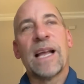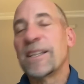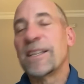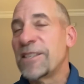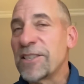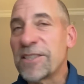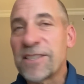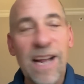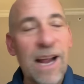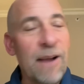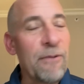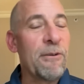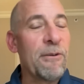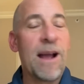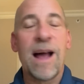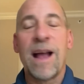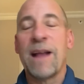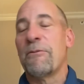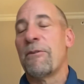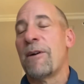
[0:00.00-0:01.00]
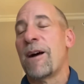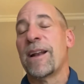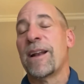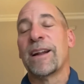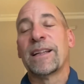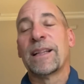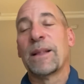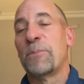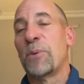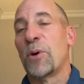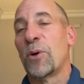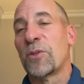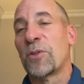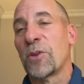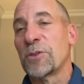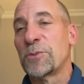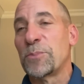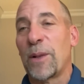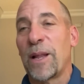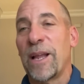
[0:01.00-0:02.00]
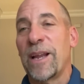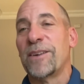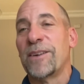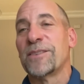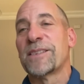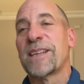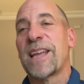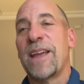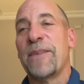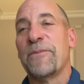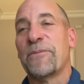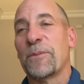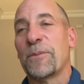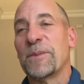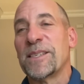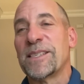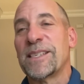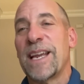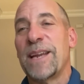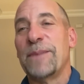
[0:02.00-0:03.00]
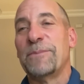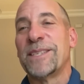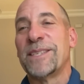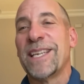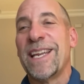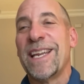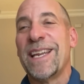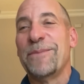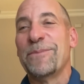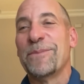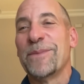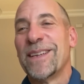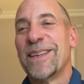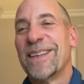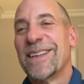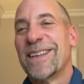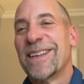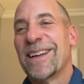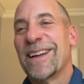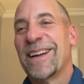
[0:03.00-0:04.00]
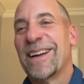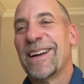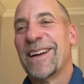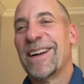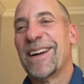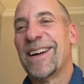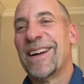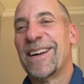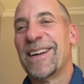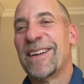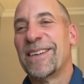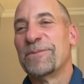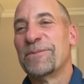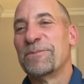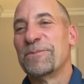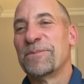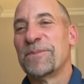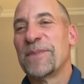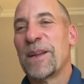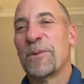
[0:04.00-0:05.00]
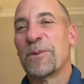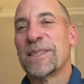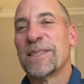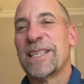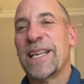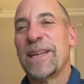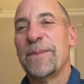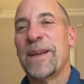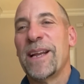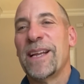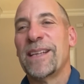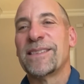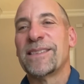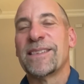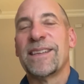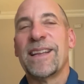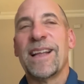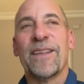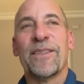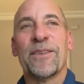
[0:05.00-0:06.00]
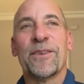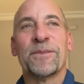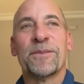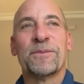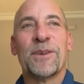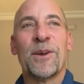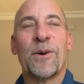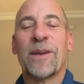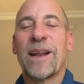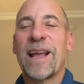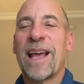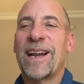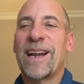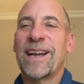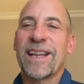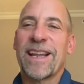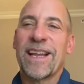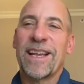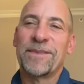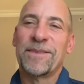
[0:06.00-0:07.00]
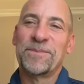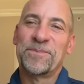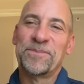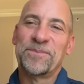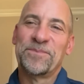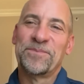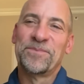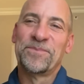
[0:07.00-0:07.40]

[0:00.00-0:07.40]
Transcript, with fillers: so it's just ironic that both yeah. those players came from the same team. Um, they were teammates, and now they're going at it again.